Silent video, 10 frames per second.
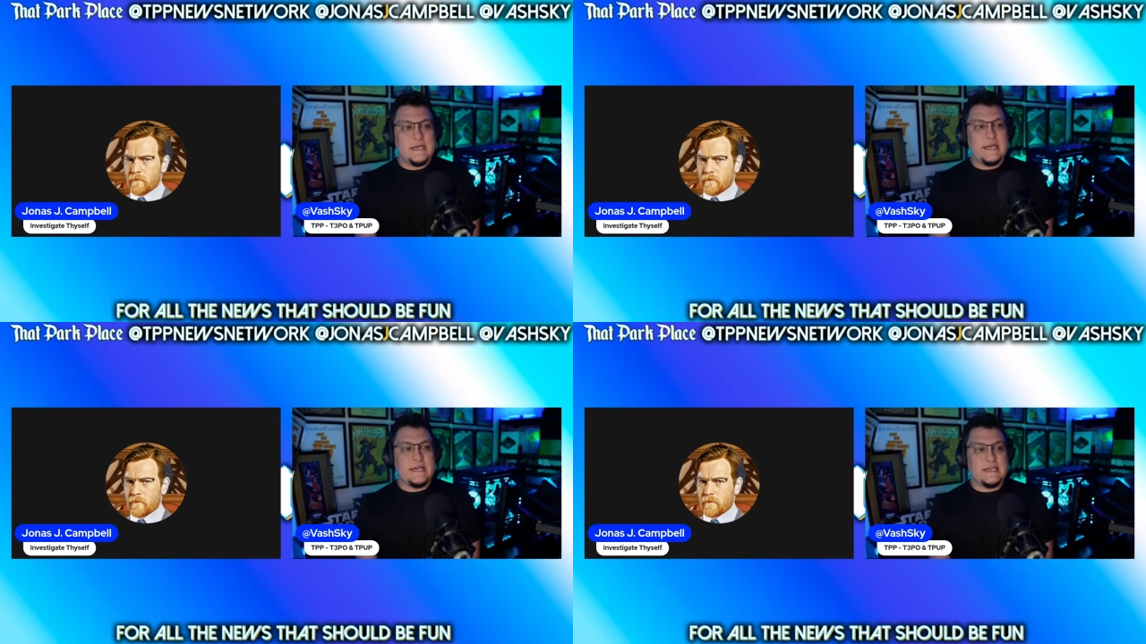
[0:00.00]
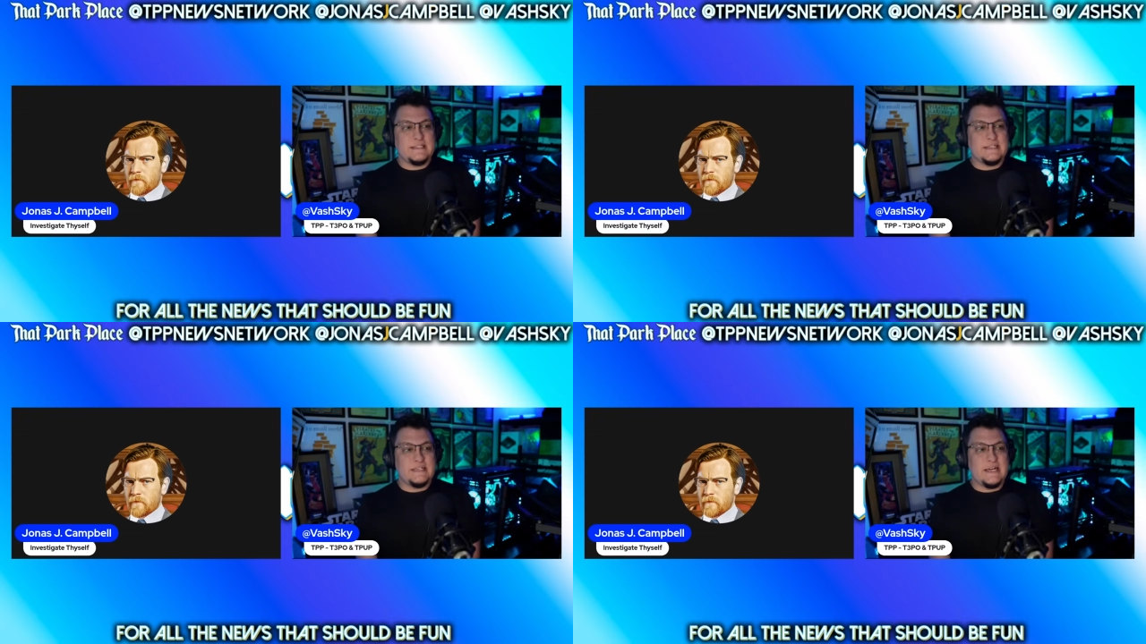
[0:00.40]

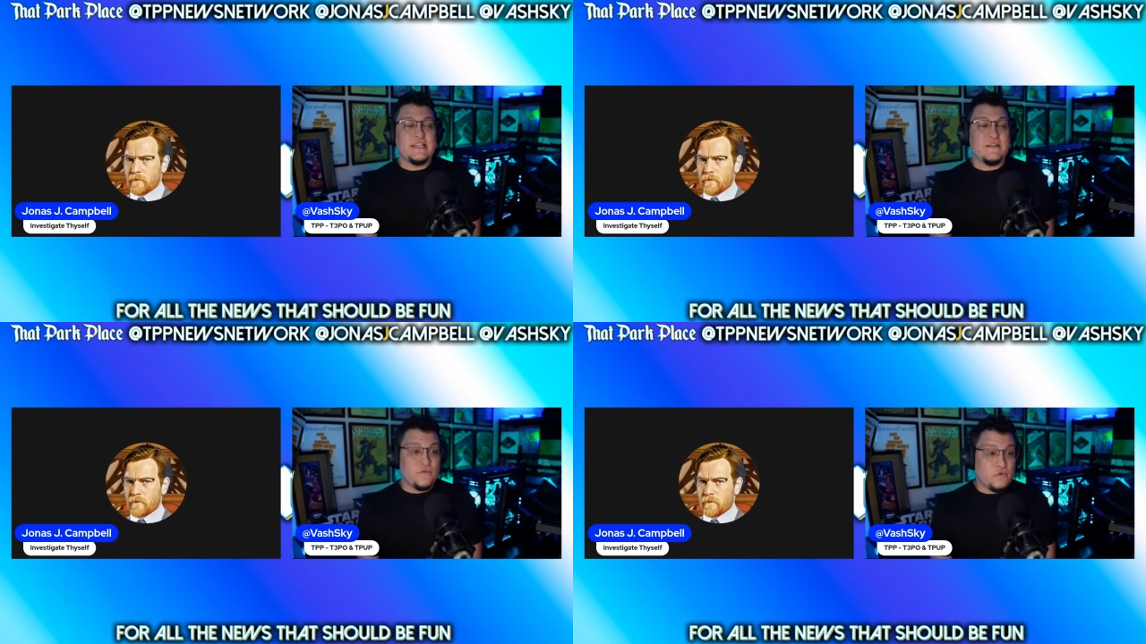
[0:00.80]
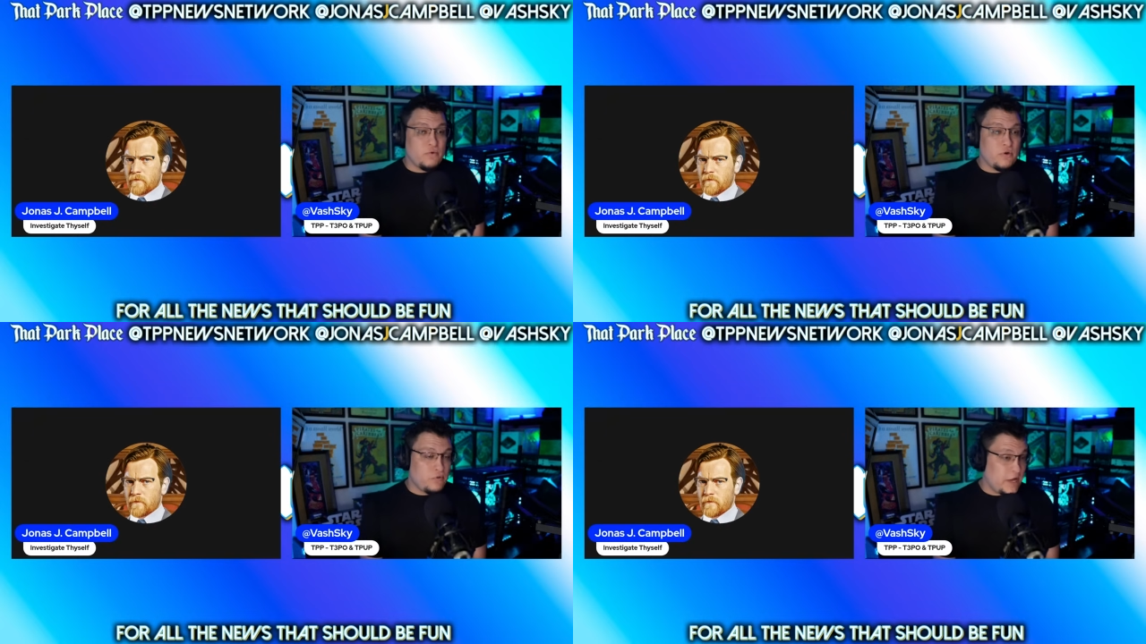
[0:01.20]
Speaker 1: And I think
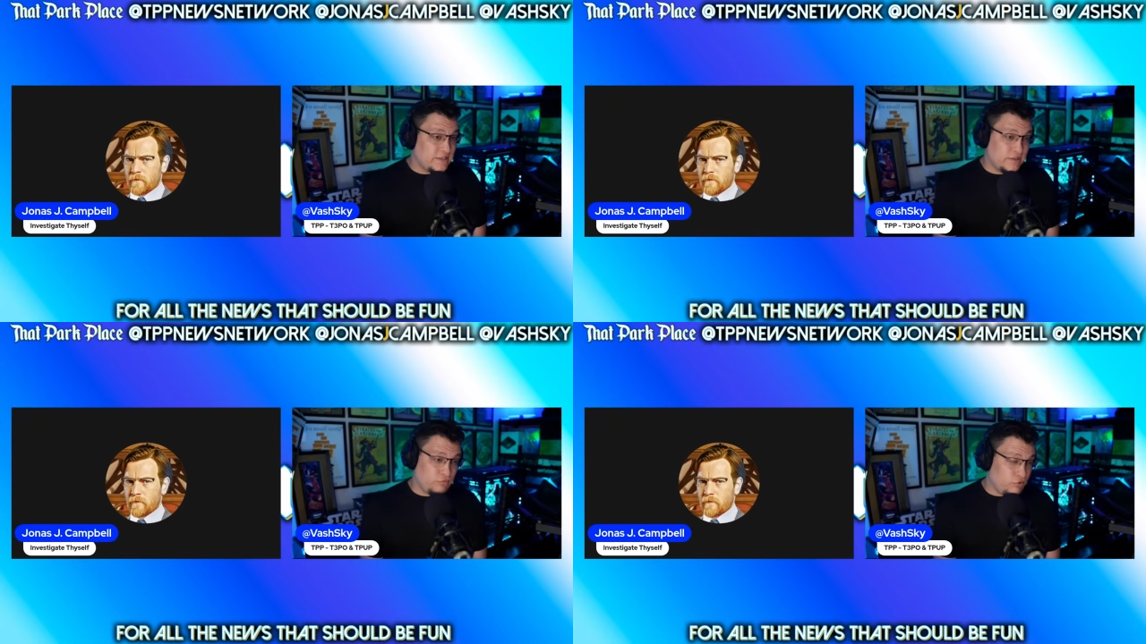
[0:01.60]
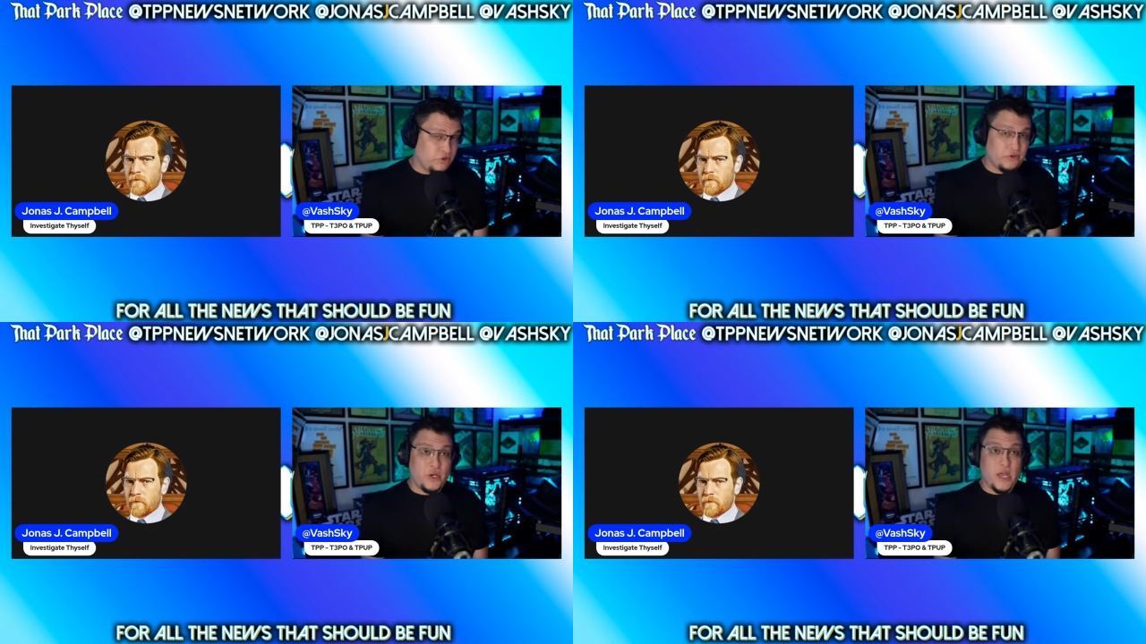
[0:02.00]
Fubo has a
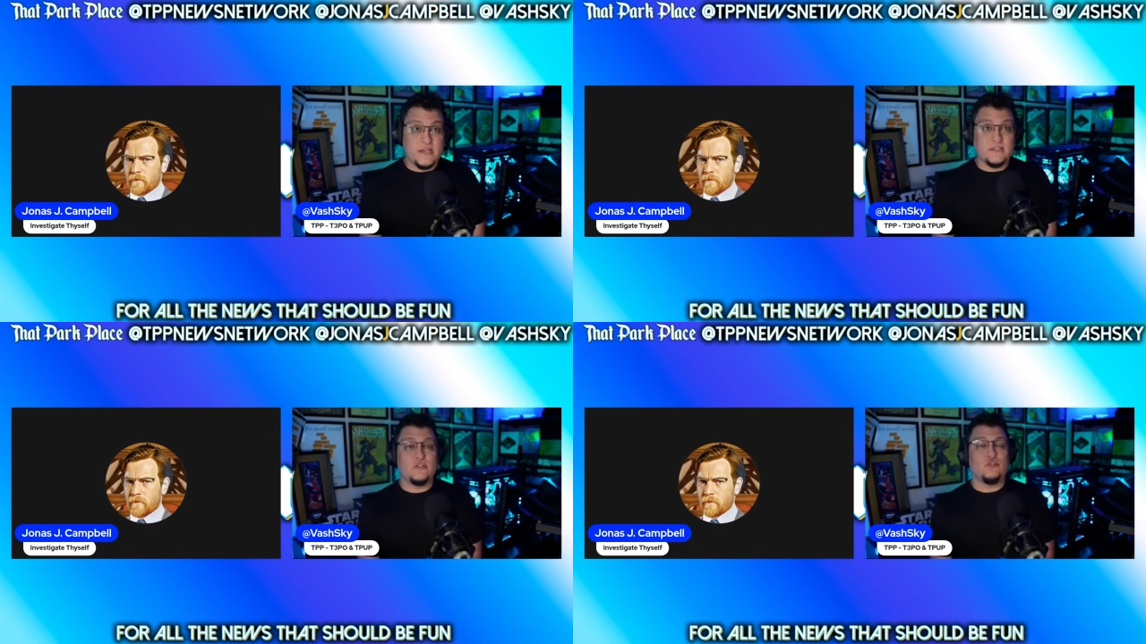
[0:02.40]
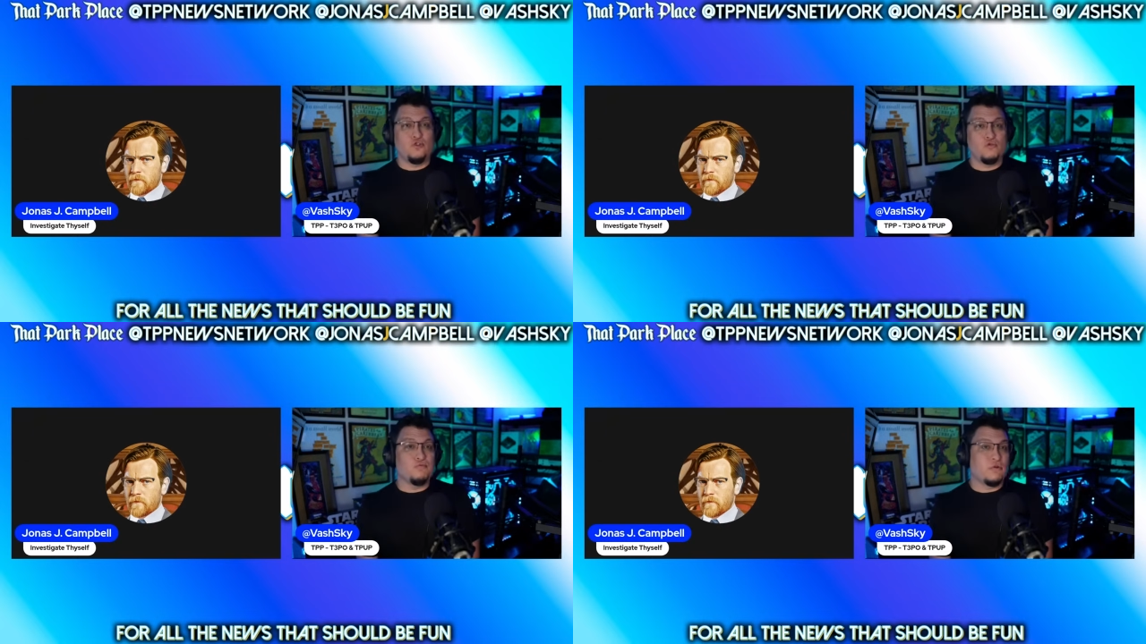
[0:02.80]
really good case
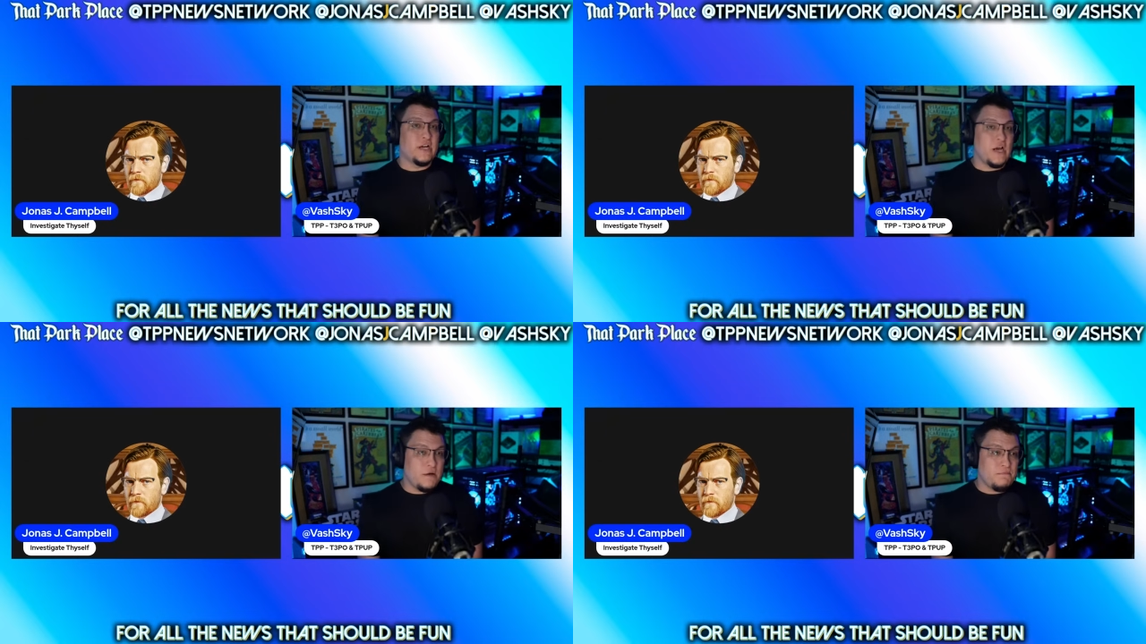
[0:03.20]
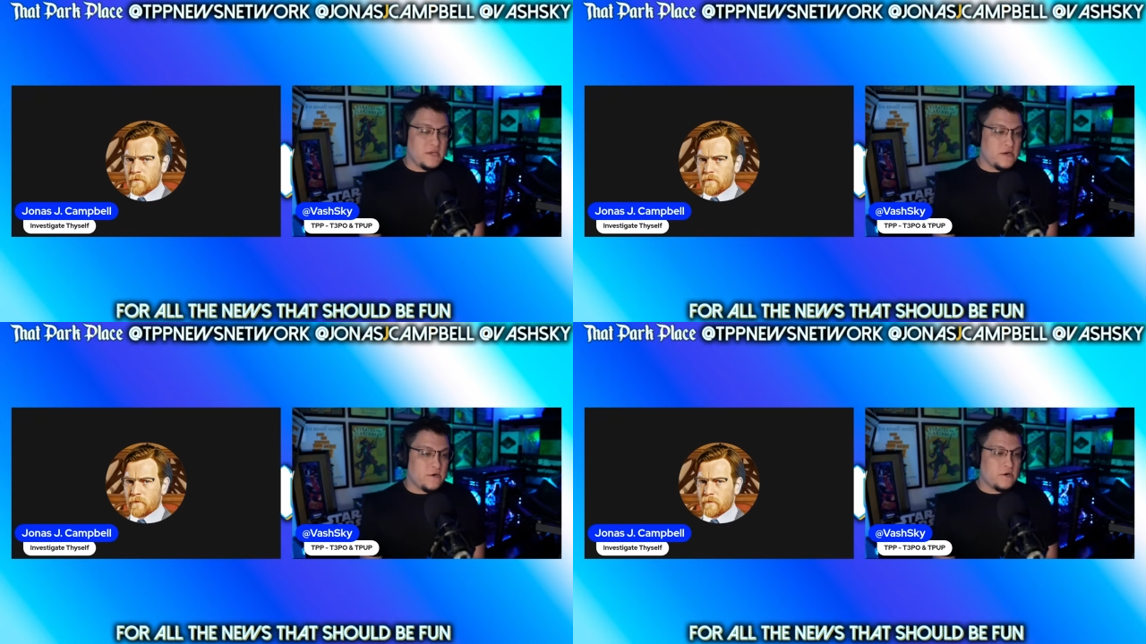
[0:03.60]
to bring up
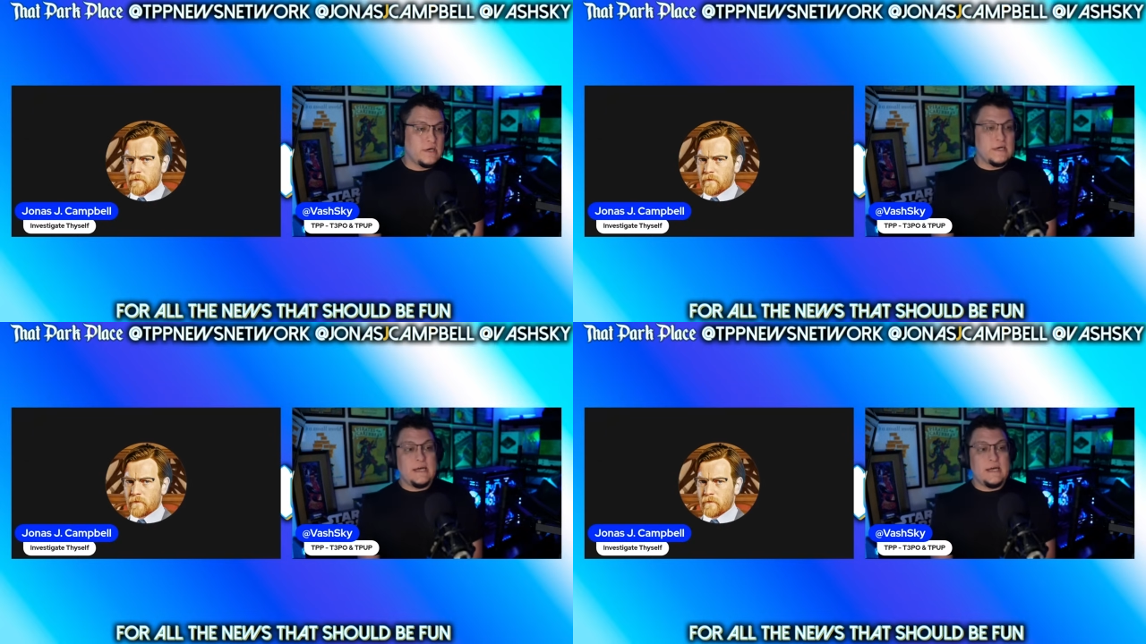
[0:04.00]
here.